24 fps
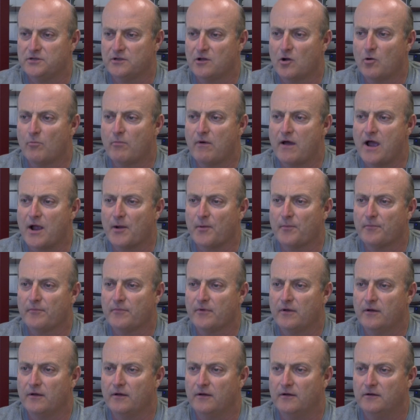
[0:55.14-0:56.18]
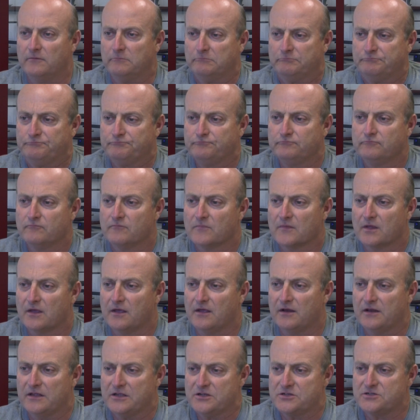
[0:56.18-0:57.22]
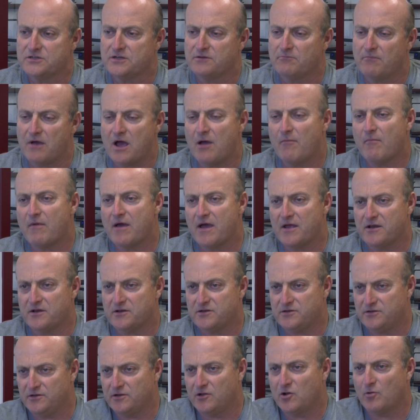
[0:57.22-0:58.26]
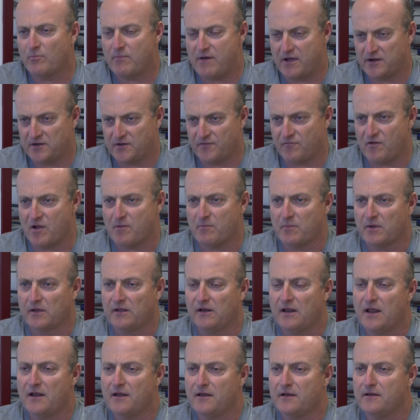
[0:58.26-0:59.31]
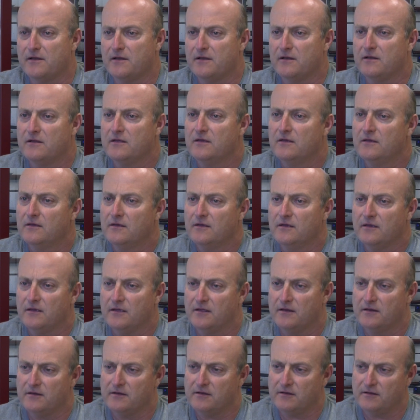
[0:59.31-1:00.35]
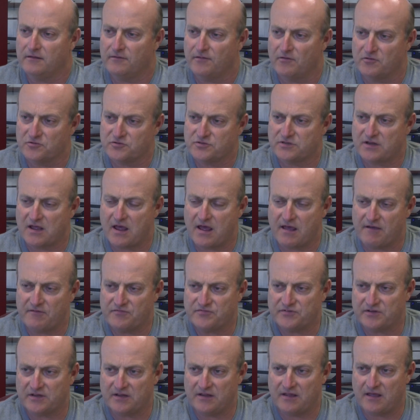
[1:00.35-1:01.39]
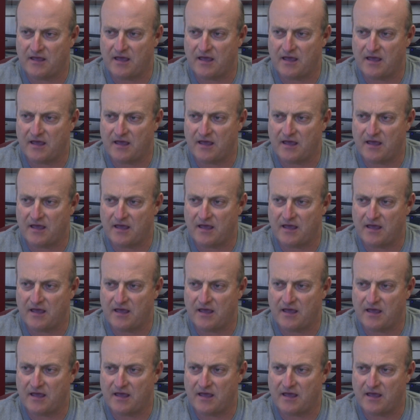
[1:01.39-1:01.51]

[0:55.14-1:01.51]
you go back, at least in my mind, you go back to Frank McClellan and those staffs that he